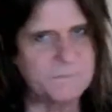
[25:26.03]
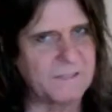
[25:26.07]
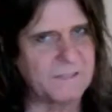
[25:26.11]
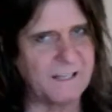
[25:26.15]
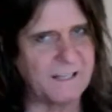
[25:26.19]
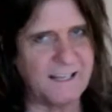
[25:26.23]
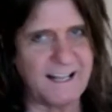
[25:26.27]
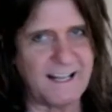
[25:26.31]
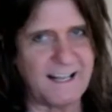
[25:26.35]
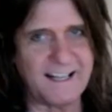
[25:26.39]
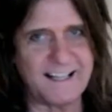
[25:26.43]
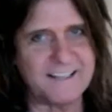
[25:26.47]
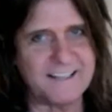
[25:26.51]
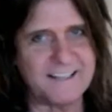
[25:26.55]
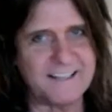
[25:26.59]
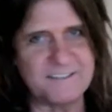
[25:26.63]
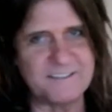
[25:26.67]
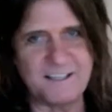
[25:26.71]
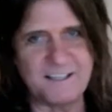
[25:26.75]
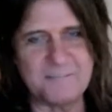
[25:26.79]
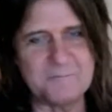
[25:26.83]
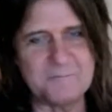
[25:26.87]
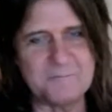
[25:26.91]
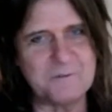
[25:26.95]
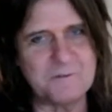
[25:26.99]
Like I
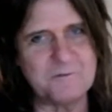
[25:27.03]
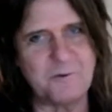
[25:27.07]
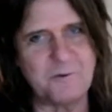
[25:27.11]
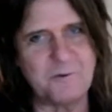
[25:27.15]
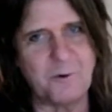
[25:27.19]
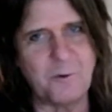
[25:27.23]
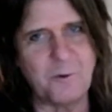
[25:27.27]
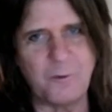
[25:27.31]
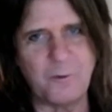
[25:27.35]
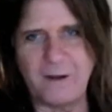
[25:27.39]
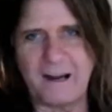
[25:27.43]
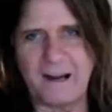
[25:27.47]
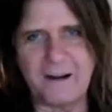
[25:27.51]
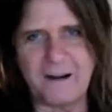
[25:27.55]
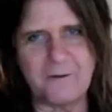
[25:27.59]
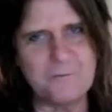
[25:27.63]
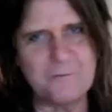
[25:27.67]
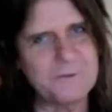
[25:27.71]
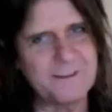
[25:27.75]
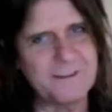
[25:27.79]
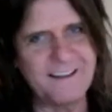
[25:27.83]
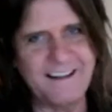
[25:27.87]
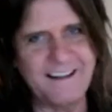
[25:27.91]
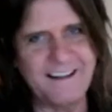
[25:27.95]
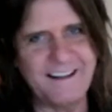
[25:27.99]
said before, I don't
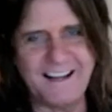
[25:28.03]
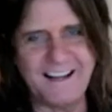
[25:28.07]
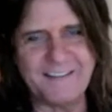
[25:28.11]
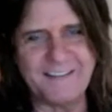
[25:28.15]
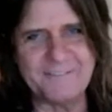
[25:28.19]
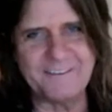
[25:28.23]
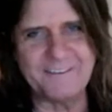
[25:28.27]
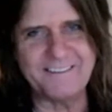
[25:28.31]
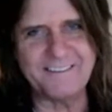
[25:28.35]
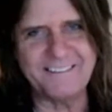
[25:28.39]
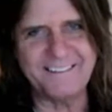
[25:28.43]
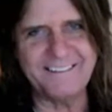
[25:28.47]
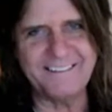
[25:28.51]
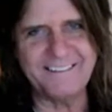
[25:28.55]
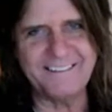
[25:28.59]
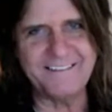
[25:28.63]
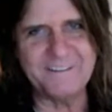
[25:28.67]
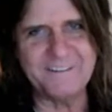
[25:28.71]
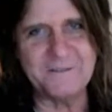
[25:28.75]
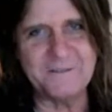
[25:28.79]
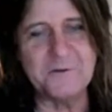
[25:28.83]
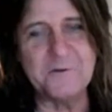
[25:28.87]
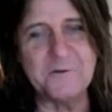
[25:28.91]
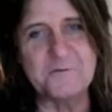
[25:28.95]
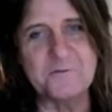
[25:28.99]
really have any
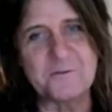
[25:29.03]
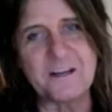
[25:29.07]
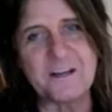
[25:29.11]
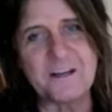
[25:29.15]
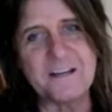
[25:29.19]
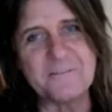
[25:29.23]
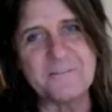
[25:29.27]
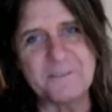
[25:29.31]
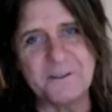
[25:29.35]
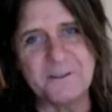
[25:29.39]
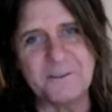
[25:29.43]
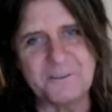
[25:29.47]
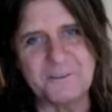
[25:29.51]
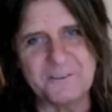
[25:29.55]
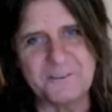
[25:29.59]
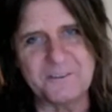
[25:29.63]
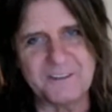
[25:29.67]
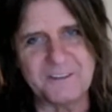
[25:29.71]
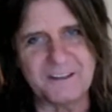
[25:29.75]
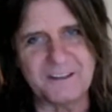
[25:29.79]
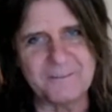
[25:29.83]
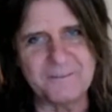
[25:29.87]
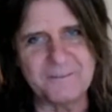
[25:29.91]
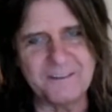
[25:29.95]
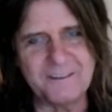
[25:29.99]
new favorites.
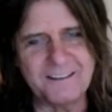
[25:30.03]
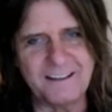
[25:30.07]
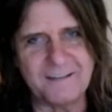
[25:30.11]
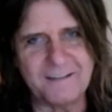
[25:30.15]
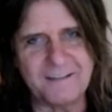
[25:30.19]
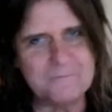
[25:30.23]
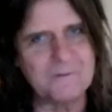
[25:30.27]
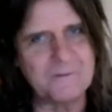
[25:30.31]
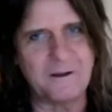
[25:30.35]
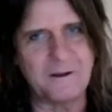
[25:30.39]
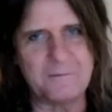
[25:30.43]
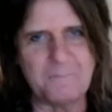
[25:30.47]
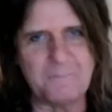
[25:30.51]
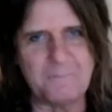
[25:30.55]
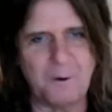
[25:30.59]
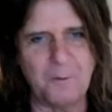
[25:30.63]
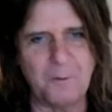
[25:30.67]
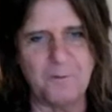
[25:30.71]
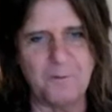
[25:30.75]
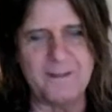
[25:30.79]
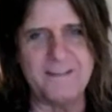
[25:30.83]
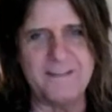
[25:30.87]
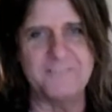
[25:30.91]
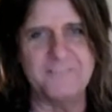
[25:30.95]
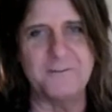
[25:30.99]
I mean, I'm
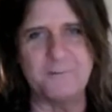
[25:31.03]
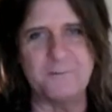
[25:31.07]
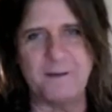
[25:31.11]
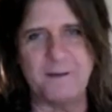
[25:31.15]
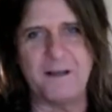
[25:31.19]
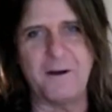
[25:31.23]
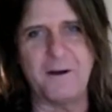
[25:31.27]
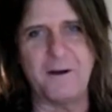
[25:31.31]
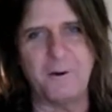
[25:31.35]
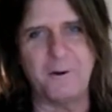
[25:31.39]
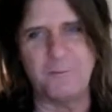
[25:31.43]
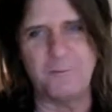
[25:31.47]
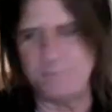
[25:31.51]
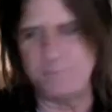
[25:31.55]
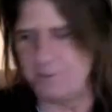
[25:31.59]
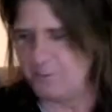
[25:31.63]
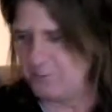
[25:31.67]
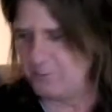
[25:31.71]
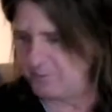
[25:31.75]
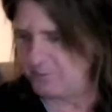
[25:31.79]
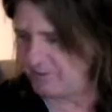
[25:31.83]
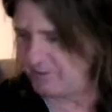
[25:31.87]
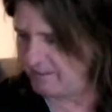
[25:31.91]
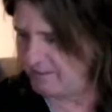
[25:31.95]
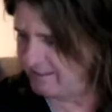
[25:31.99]
only into my own
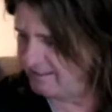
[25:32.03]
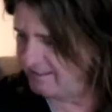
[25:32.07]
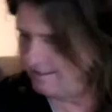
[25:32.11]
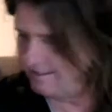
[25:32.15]
music.